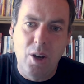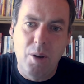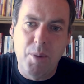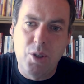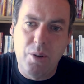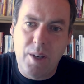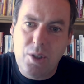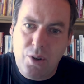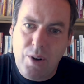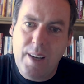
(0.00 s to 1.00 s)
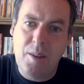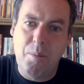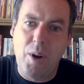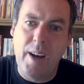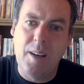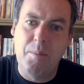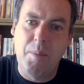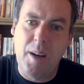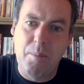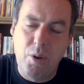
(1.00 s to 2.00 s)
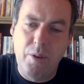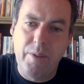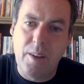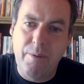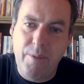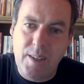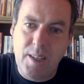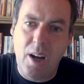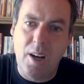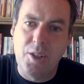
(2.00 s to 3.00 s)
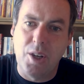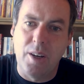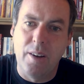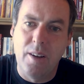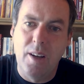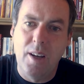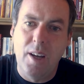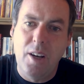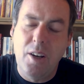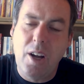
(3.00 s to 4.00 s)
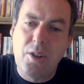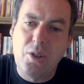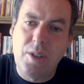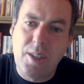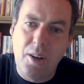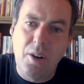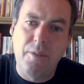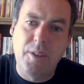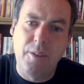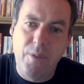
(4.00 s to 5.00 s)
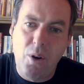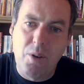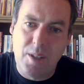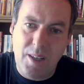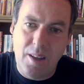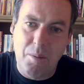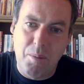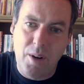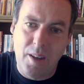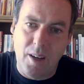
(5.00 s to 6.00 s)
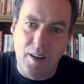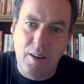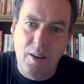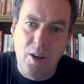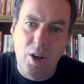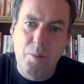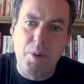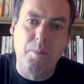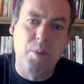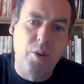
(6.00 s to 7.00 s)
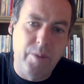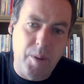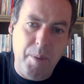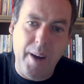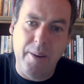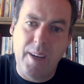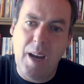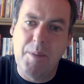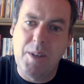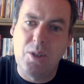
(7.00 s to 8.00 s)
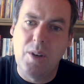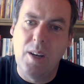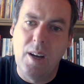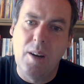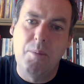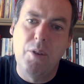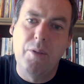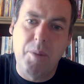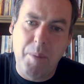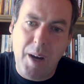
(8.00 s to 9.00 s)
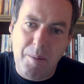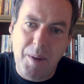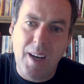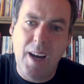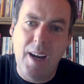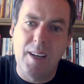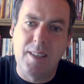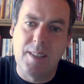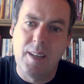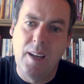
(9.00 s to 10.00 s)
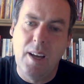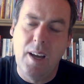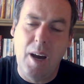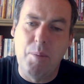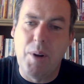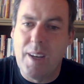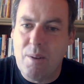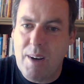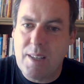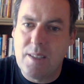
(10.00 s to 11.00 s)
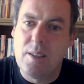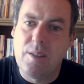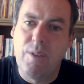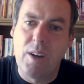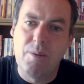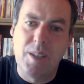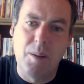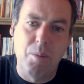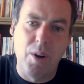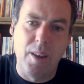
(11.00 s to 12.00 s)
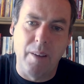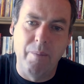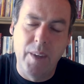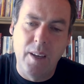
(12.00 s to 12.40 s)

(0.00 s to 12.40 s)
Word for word: But you can train the brain by improving the physiology, not just enough to focus on the breathing, but improve the biochemistry, improve the biomechanics, and bring in resonance frequency breathing.